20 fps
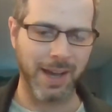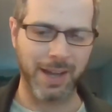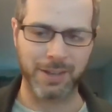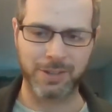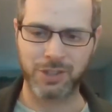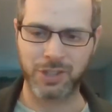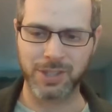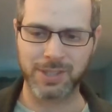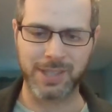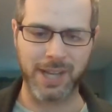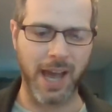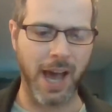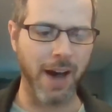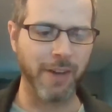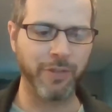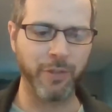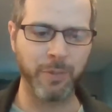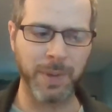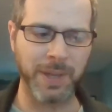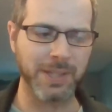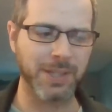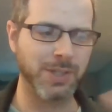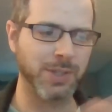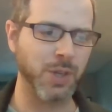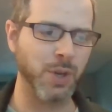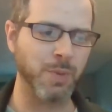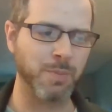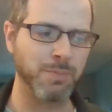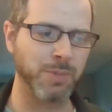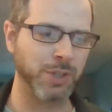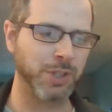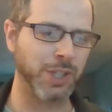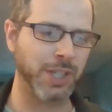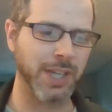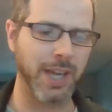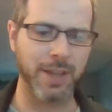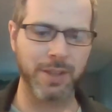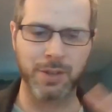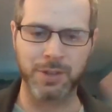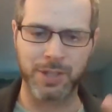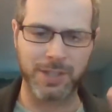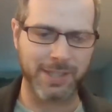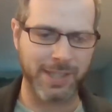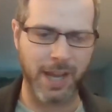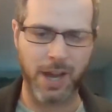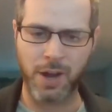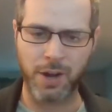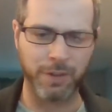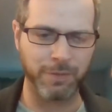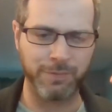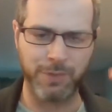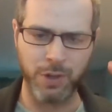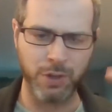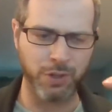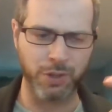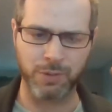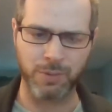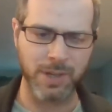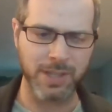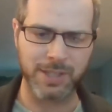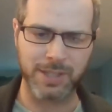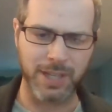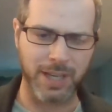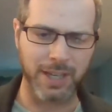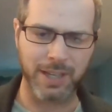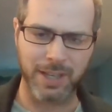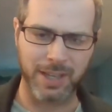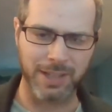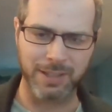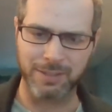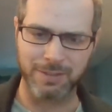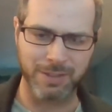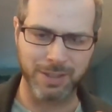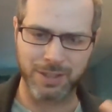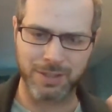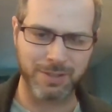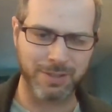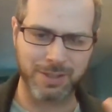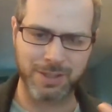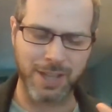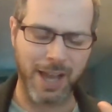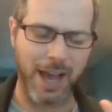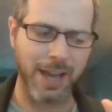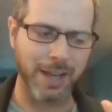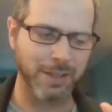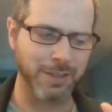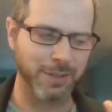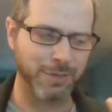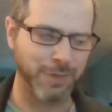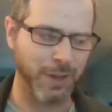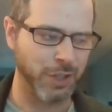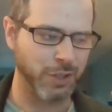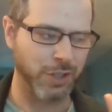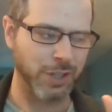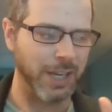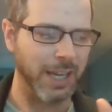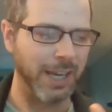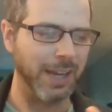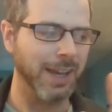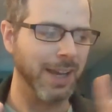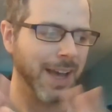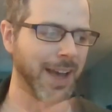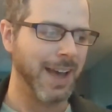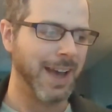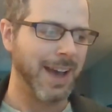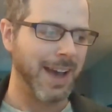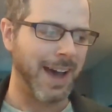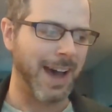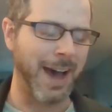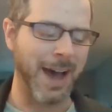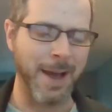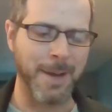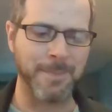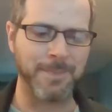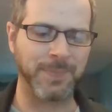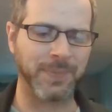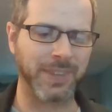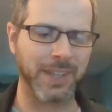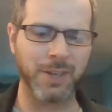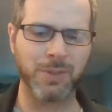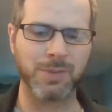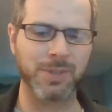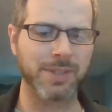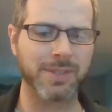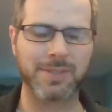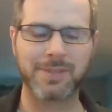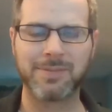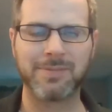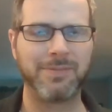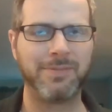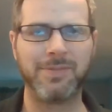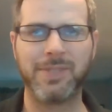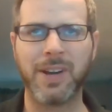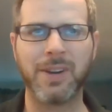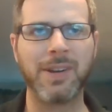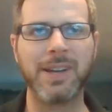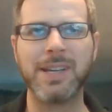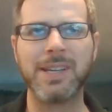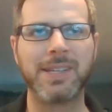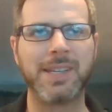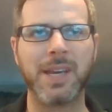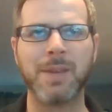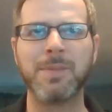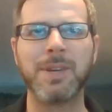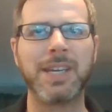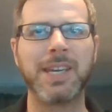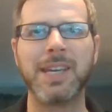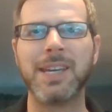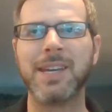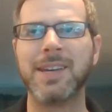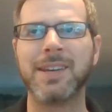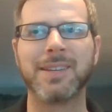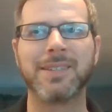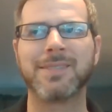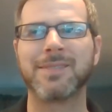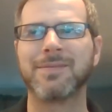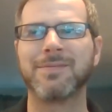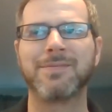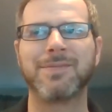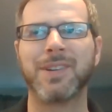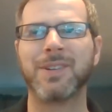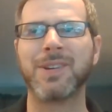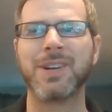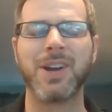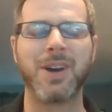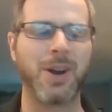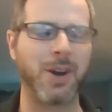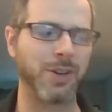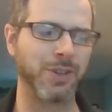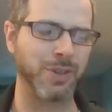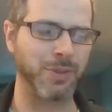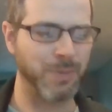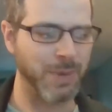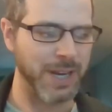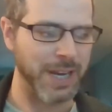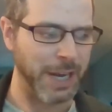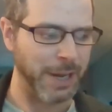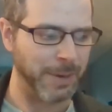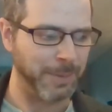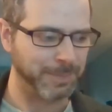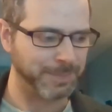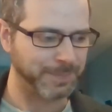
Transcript: Just alphabet soup mushed together to sound futuristic and science fictiony. It was very gimmicky and very hard to read.